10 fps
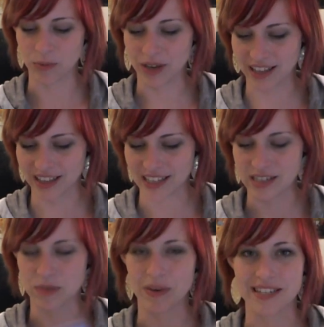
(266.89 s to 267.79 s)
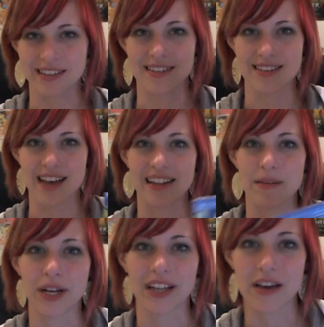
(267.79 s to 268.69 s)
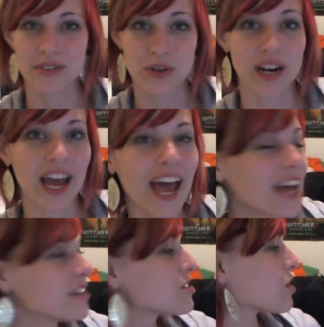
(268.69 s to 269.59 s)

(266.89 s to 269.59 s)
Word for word: told me that this is basically the sign that my life is going to end,